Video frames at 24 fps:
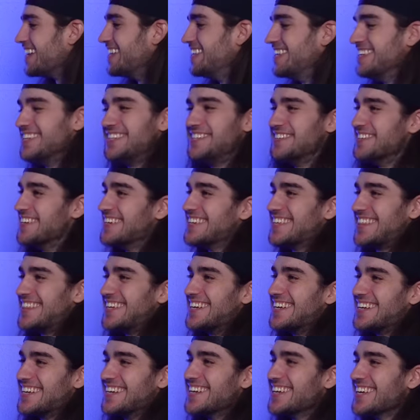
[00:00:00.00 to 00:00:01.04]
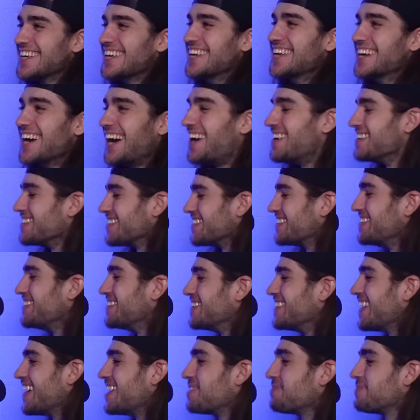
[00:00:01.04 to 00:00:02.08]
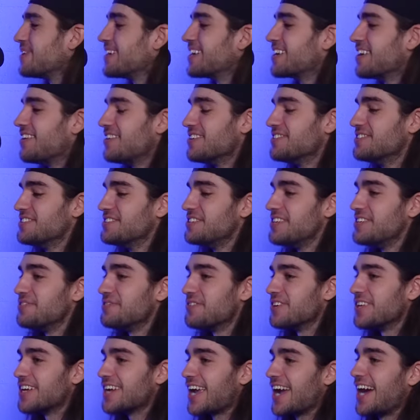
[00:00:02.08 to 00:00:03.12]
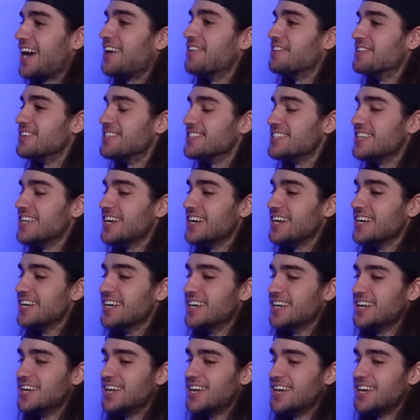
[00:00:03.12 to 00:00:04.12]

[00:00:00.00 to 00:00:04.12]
I didn't do anything. I was literally doing that, play Call of Duty for like hours a day.